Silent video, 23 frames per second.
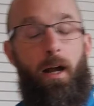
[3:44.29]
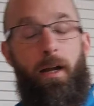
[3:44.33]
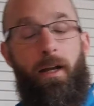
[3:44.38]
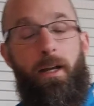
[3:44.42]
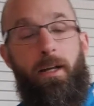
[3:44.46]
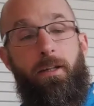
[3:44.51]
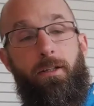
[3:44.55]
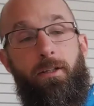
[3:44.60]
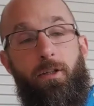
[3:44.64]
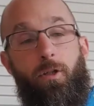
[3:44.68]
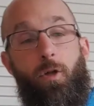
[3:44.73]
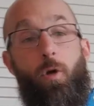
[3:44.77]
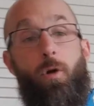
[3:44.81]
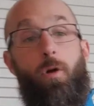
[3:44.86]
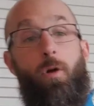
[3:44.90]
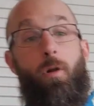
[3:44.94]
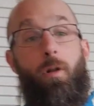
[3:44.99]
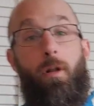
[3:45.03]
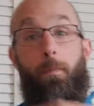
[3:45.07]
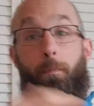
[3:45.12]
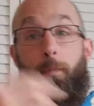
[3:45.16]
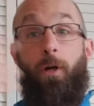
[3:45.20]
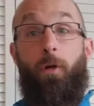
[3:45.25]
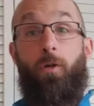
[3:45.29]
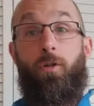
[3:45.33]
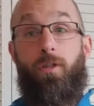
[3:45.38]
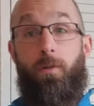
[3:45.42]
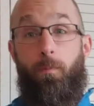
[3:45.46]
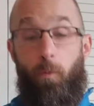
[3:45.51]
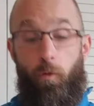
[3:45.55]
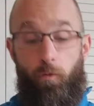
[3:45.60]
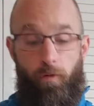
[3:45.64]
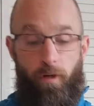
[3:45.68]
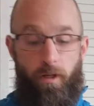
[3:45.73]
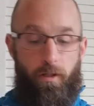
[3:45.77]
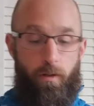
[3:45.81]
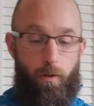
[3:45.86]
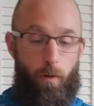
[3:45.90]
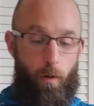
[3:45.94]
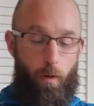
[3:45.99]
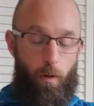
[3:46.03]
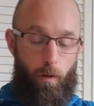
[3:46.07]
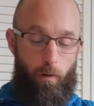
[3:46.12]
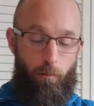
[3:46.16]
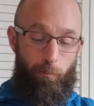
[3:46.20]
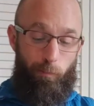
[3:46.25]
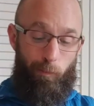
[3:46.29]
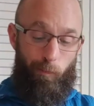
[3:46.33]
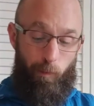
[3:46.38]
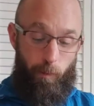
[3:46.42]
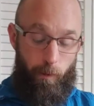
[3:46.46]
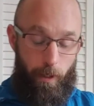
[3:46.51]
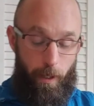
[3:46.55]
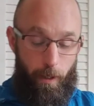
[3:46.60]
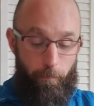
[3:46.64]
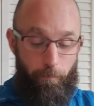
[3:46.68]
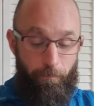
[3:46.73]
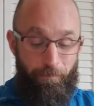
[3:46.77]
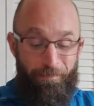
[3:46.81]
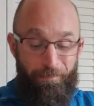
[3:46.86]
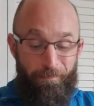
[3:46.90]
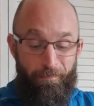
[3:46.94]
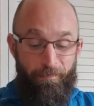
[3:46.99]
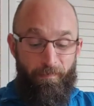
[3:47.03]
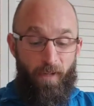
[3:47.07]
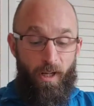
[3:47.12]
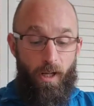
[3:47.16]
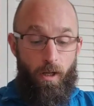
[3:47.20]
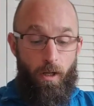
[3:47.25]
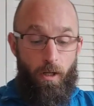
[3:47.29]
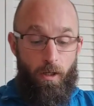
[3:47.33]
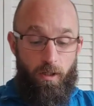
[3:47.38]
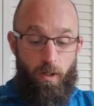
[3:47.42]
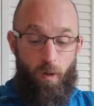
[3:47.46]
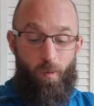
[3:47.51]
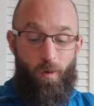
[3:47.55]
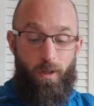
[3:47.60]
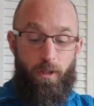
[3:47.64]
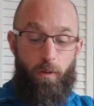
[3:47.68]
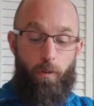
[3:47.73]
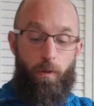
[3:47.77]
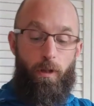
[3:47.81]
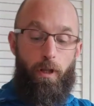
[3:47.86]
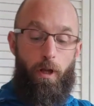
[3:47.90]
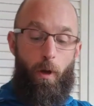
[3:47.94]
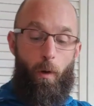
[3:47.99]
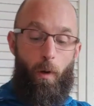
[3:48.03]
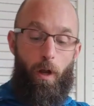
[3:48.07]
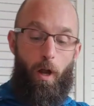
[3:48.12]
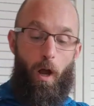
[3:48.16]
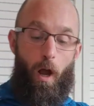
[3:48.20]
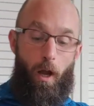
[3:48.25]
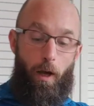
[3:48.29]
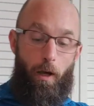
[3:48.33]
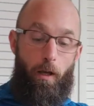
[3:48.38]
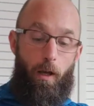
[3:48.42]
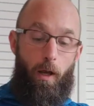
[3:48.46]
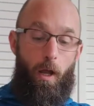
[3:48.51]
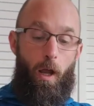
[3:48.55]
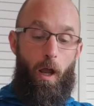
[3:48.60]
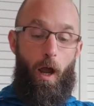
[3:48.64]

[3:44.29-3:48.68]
in a circle. It appears to move in a circle. Okay, so what's really going on?